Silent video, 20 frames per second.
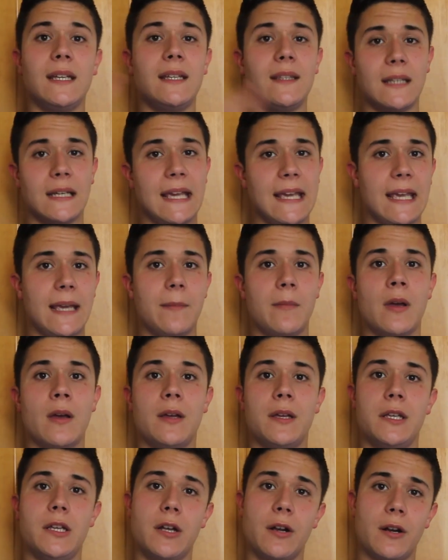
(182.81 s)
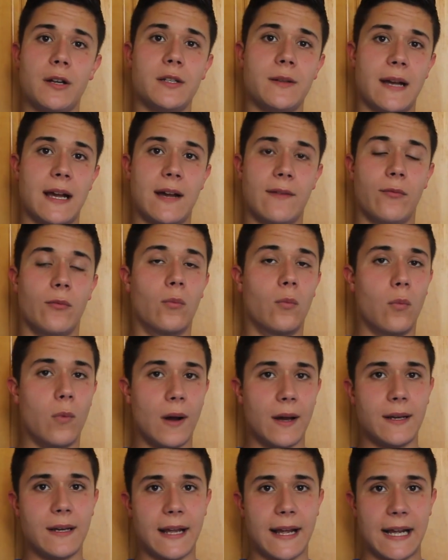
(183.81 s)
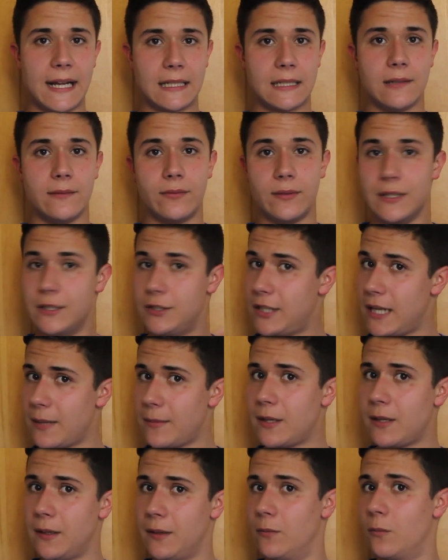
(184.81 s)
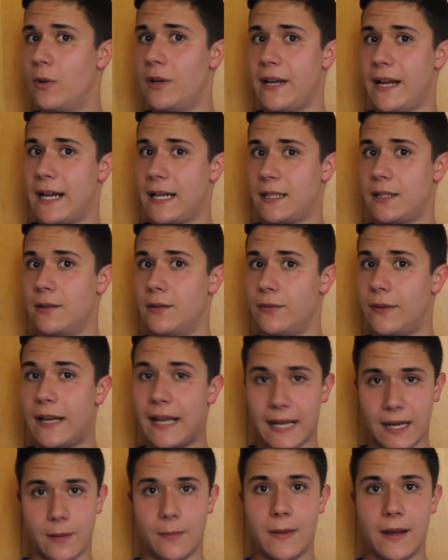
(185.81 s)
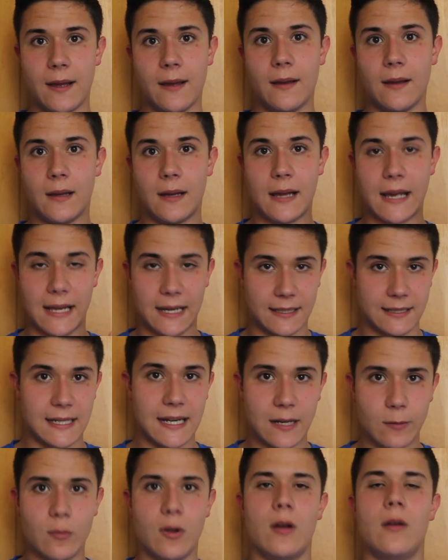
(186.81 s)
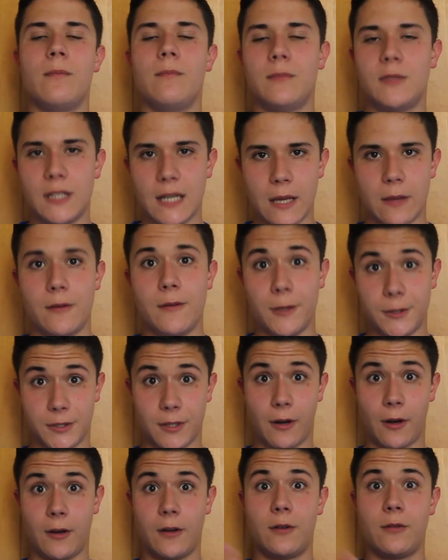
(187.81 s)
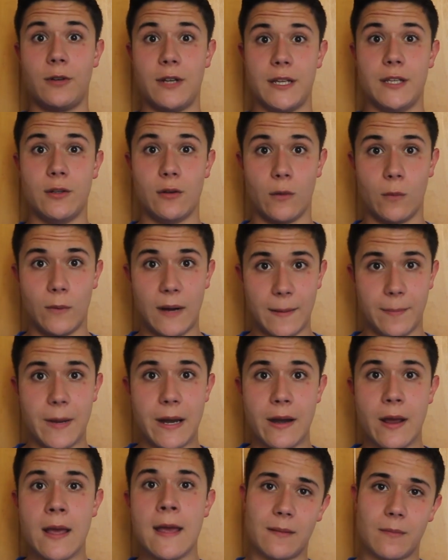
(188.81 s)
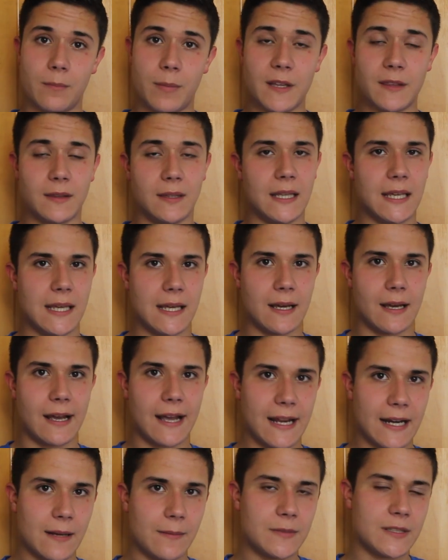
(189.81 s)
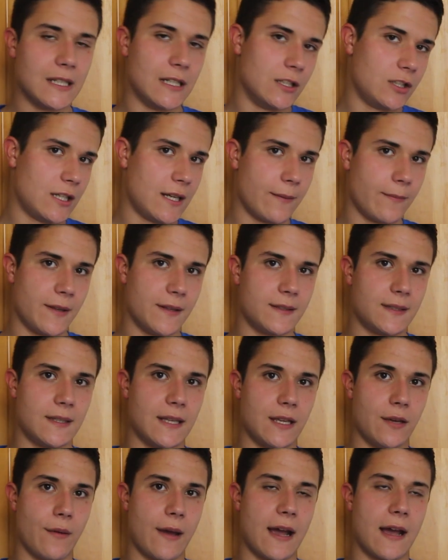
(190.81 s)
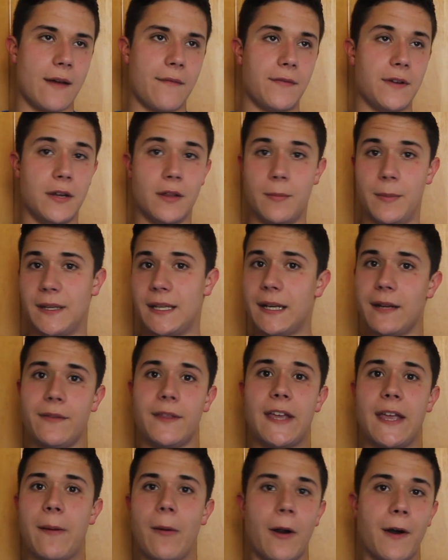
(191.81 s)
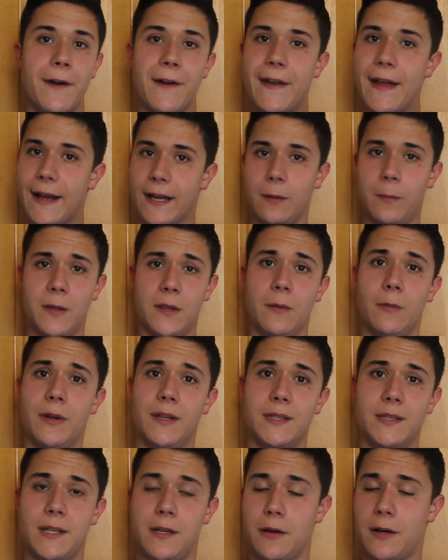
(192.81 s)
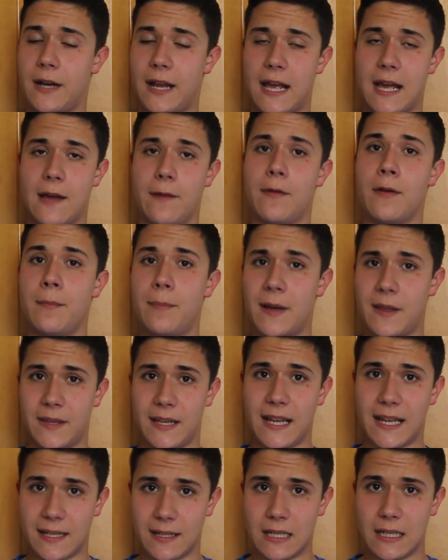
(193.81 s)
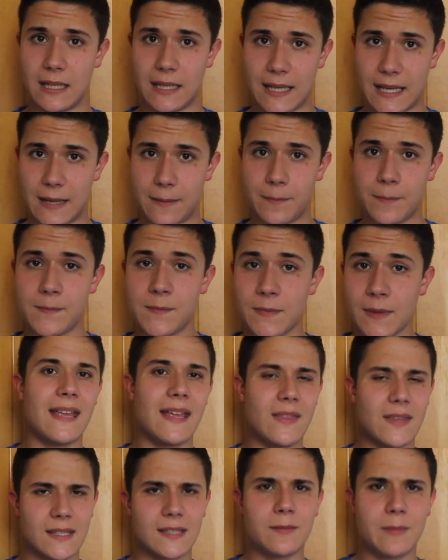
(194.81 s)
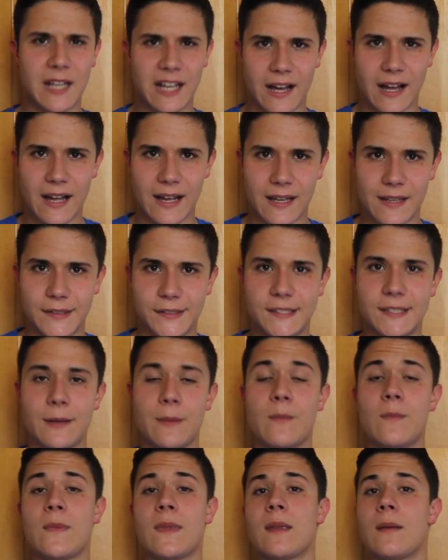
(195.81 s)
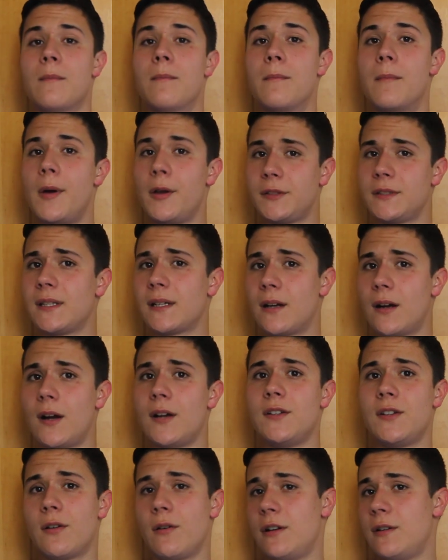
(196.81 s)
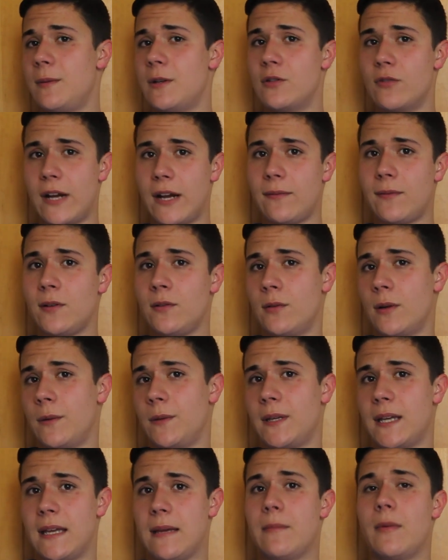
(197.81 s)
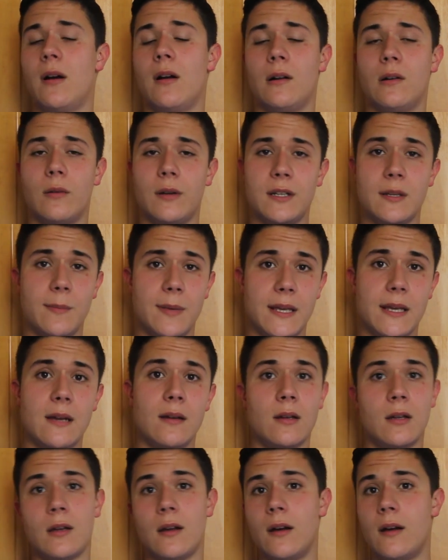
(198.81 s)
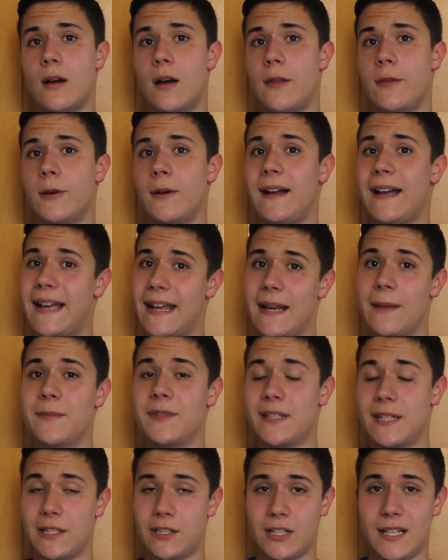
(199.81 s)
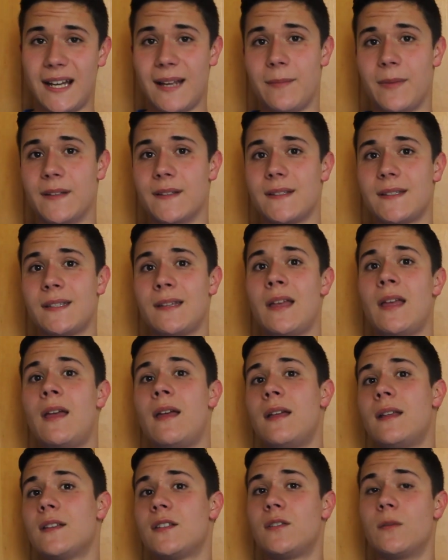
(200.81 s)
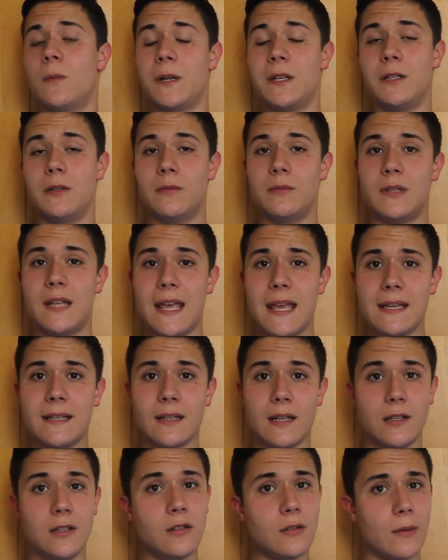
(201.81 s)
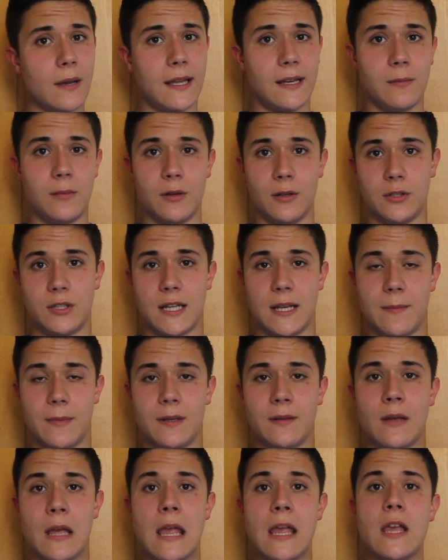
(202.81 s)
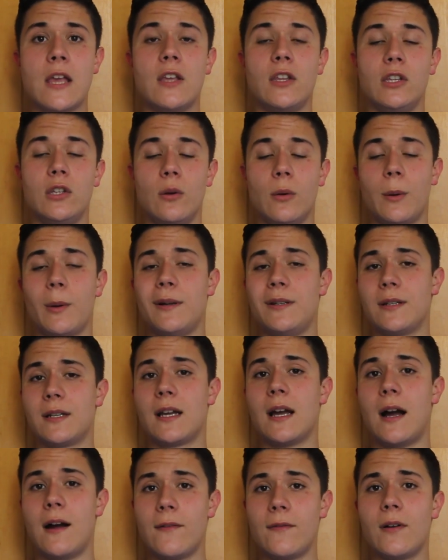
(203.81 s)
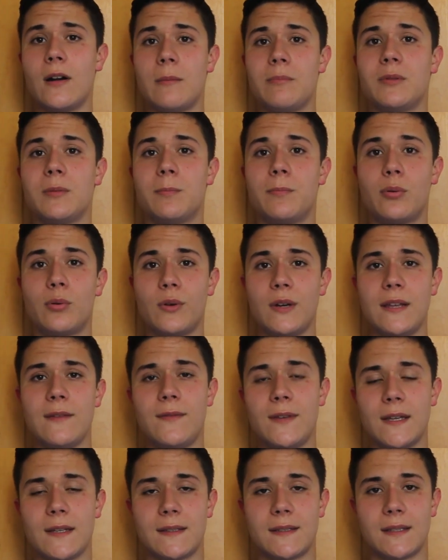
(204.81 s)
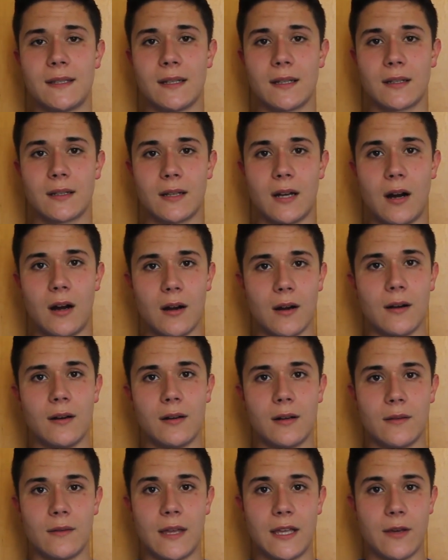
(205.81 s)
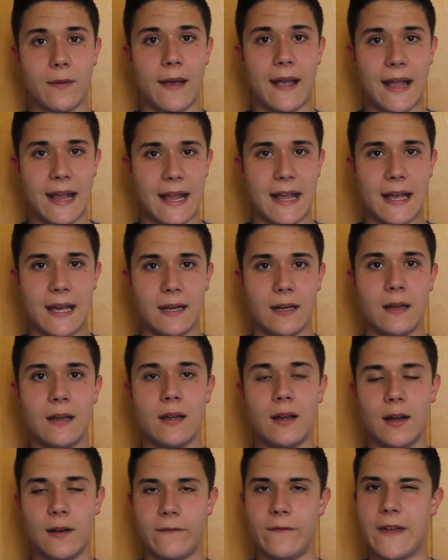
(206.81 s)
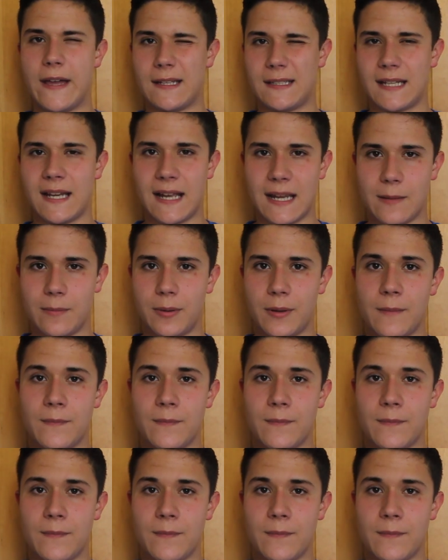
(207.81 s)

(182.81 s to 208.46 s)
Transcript: In the game, you're going to have 1 active enchantment and 1 active item at a time. Together, those are going to create your weapon. But the items and enchantments that you have near the beginning of the game are not going to be the ones that you're going to have by the end of the game. And this is because most of the cards you're going to be drafting throughout the game are going to be other items and enchantments. So when you take a new item or enchantment, you're going to cover up the previous card that you had of that type.